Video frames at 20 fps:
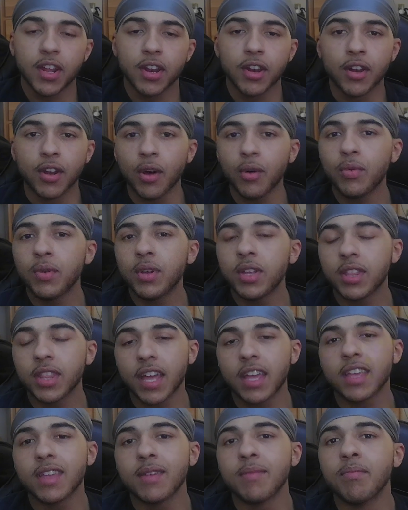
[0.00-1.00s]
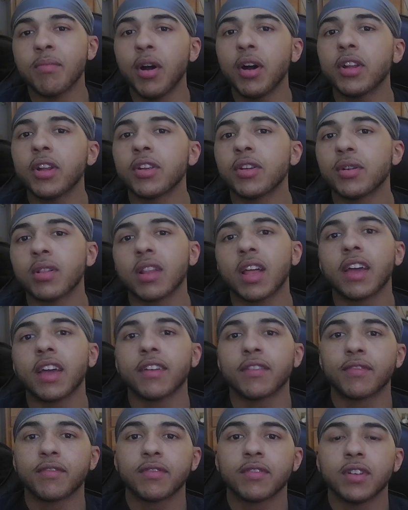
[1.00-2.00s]
Knowing that he bought your
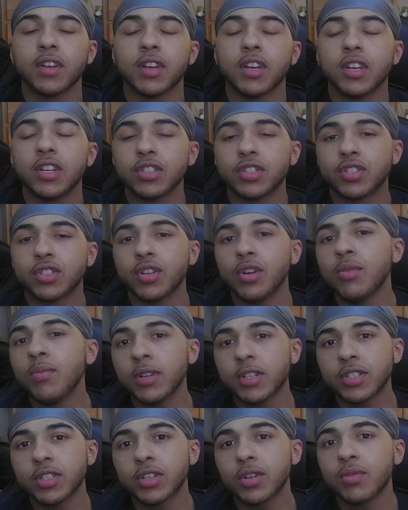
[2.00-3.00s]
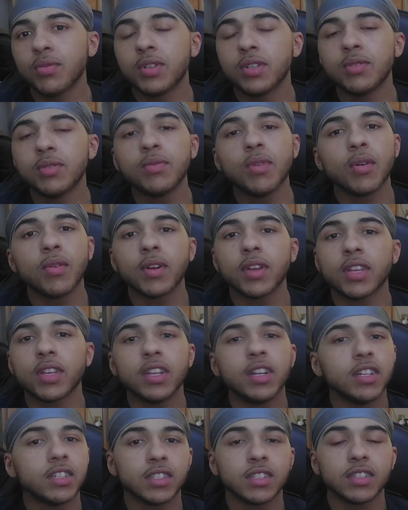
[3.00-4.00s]
life so much so you don't
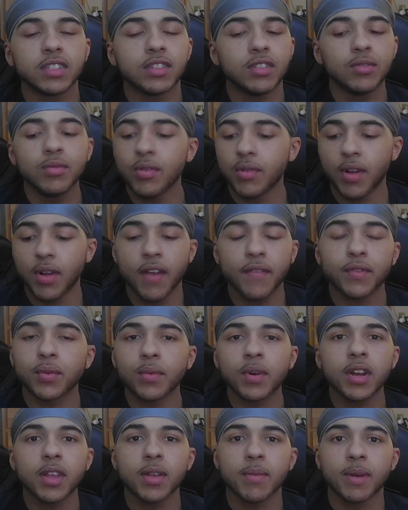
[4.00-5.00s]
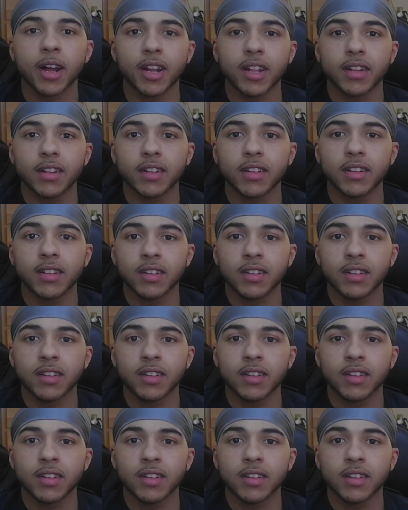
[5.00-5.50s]
have to worry about it.